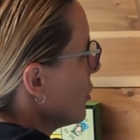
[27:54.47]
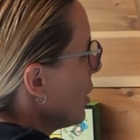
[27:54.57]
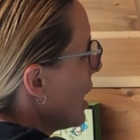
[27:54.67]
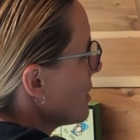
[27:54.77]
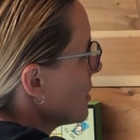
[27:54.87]

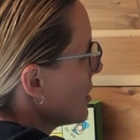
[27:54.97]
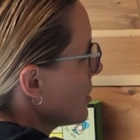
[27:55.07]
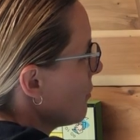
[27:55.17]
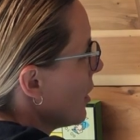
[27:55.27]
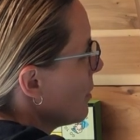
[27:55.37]
They're asking
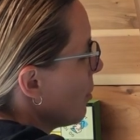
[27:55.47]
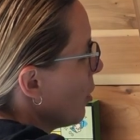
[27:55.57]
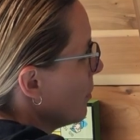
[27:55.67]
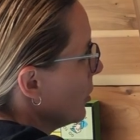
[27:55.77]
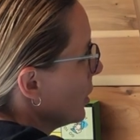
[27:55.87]
us to find a
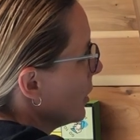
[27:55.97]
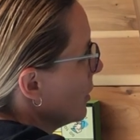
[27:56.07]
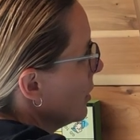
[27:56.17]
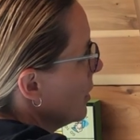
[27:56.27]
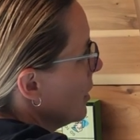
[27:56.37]
probability
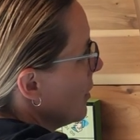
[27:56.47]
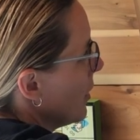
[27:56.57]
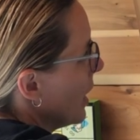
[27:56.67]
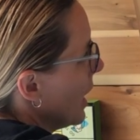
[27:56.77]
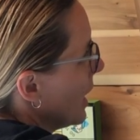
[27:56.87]

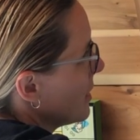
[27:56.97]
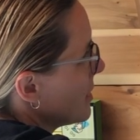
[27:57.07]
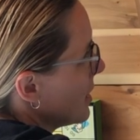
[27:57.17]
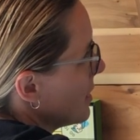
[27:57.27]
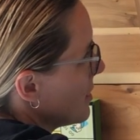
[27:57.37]
that
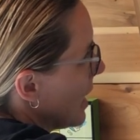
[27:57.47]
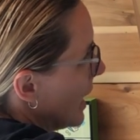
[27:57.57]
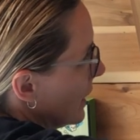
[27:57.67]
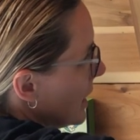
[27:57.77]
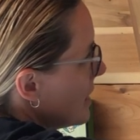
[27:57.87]
x is,
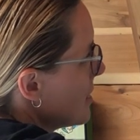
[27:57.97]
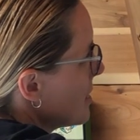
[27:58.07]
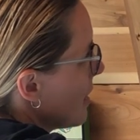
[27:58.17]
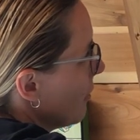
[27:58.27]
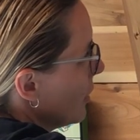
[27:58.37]
at least
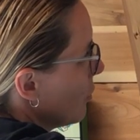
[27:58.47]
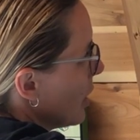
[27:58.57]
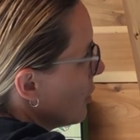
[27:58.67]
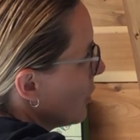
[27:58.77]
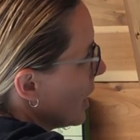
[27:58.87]
is definitely
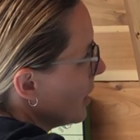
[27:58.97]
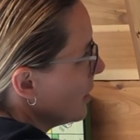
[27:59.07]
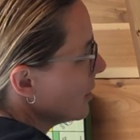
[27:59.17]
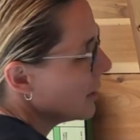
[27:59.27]
greater than.